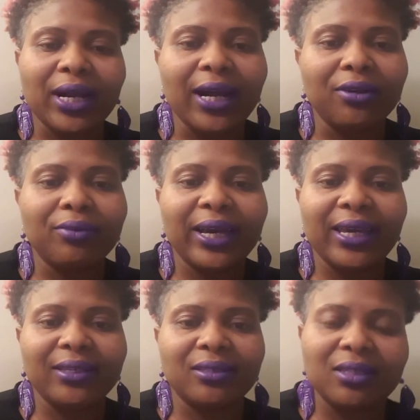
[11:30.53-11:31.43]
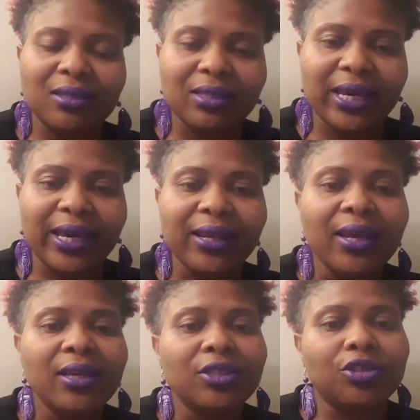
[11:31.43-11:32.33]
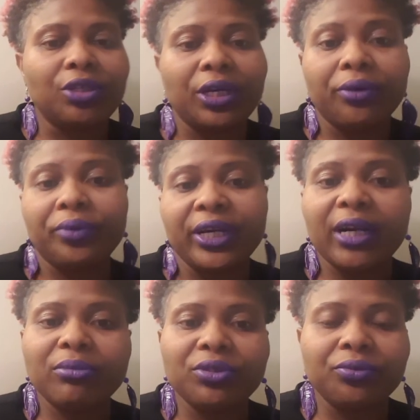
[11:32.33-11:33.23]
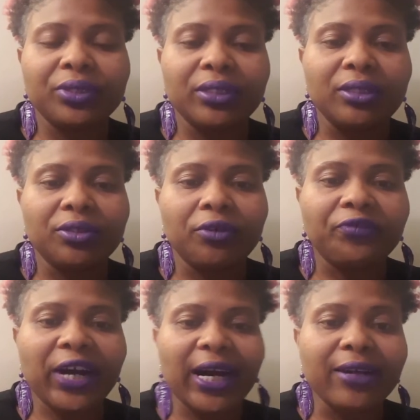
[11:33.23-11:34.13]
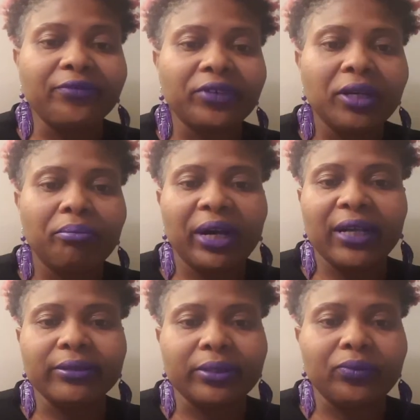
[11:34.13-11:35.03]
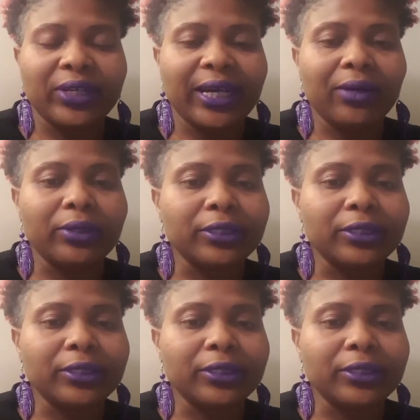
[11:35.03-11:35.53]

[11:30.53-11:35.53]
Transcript: How do I exceed that to now where I'm doing, 5 miles in 1 hour?